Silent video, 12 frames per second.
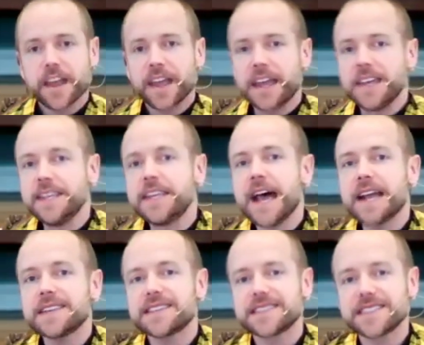And
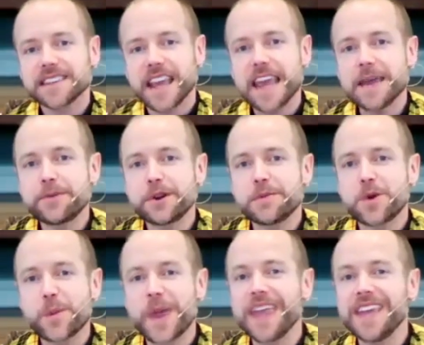yet, Abram
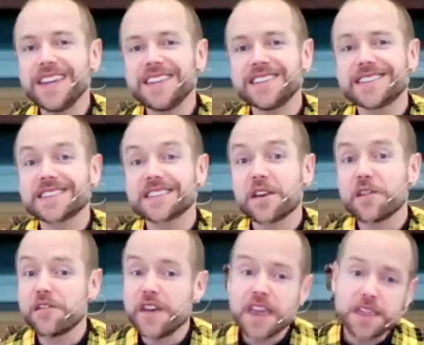remains
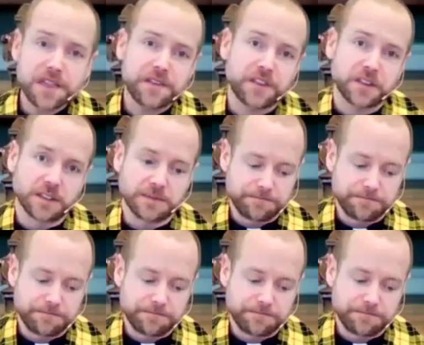faithful.